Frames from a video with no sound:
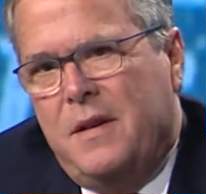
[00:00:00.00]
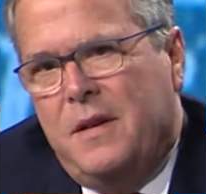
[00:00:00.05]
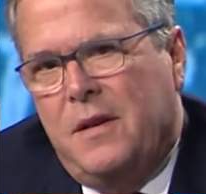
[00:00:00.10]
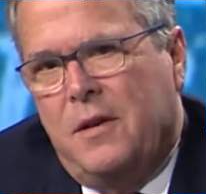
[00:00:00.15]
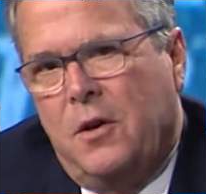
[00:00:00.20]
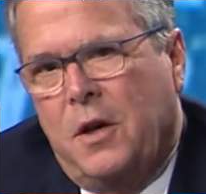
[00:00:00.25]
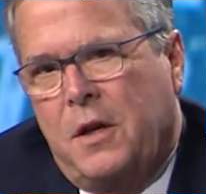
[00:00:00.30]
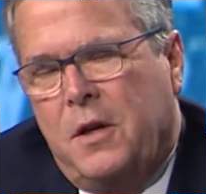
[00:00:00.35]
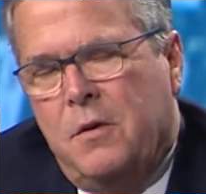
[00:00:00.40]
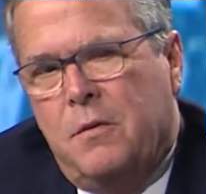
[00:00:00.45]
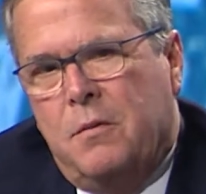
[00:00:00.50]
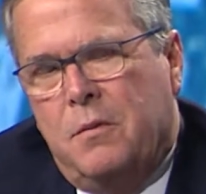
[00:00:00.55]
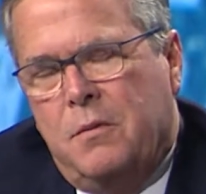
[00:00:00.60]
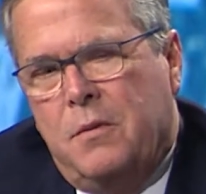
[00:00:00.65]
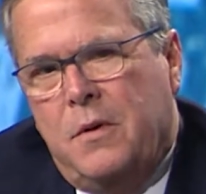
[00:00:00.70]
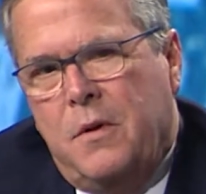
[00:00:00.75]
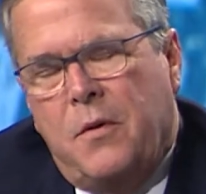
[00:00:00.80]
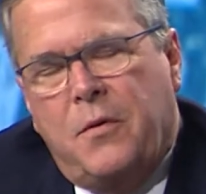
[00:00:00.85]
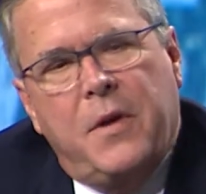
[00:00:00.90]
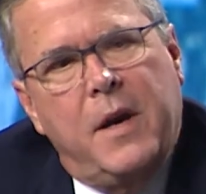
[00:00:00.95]
look, you
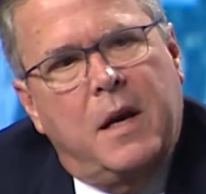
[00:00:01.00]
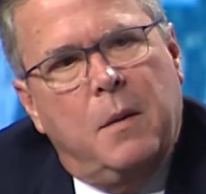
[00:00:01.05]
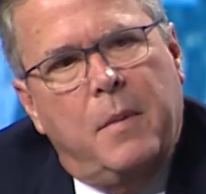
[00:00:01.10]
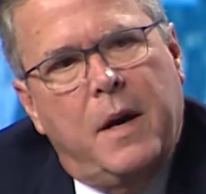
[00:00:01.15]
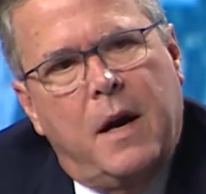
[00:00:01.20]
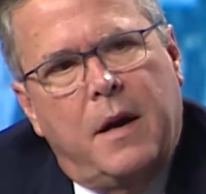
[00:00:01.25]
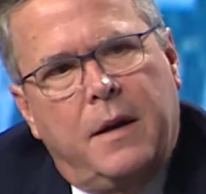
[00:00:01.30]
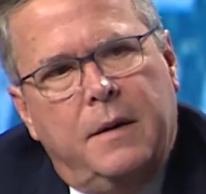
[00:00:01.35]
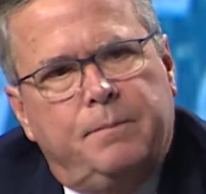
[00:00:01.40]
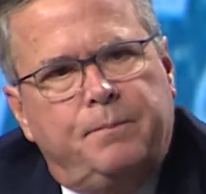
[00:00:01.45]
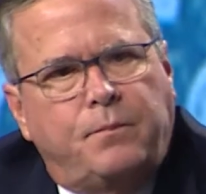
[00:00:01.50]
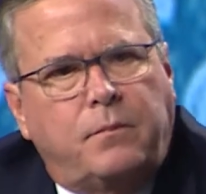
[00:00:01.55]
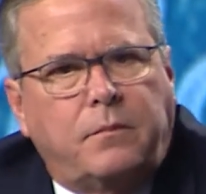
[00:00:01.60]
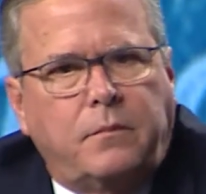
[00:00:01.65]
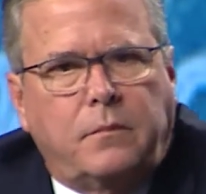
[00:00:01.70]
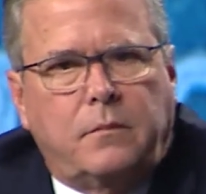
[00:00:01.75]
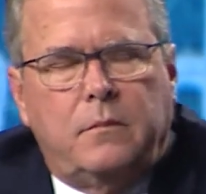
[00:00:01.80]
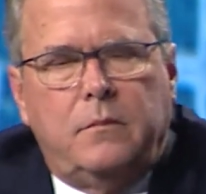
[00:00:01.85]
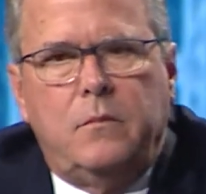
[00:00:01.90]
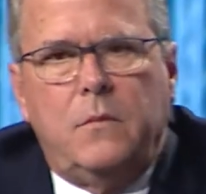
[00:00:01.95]
think about it,
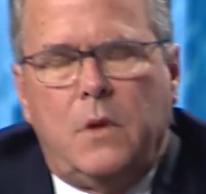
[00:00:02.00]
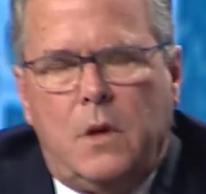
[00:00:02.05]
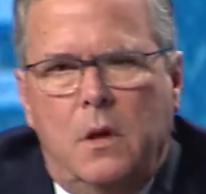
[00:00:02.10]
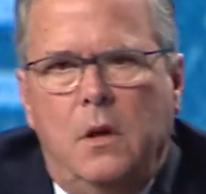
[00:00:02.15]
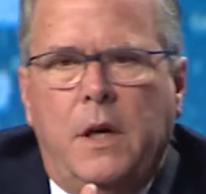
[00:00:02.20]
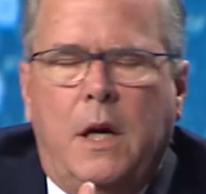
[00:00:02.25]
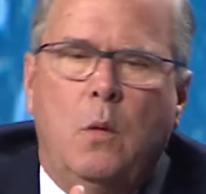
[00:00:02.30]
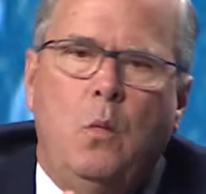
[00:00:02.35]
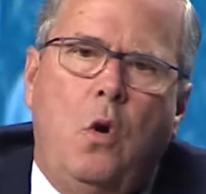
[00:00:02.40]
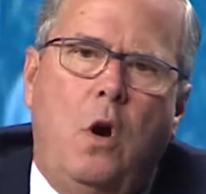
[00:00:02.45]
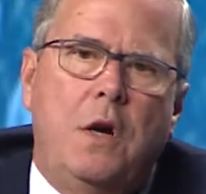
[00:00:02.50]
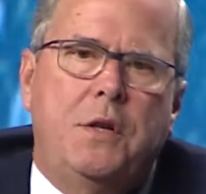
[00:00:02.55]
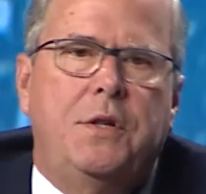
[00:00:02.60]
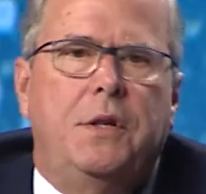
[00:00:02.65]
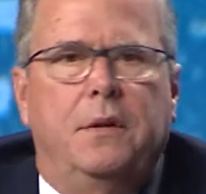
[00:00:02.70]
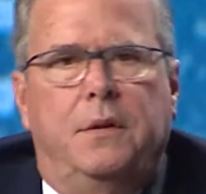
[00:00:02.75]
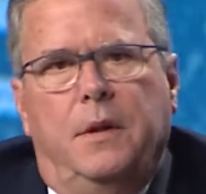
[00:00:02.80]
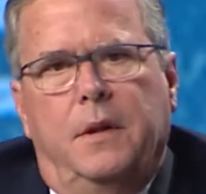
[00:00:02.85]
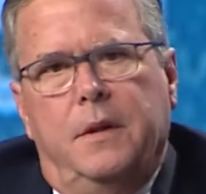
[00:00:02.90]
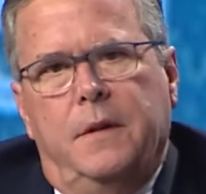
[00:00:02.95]
look at
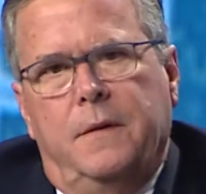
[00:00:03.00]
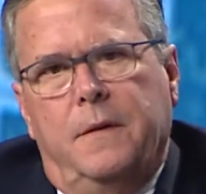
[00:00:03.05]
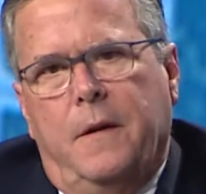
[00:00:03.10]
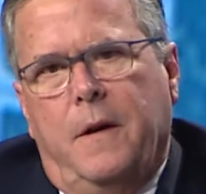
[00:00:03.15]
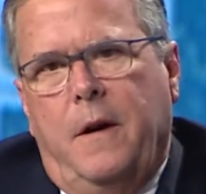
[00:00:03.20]
Washington,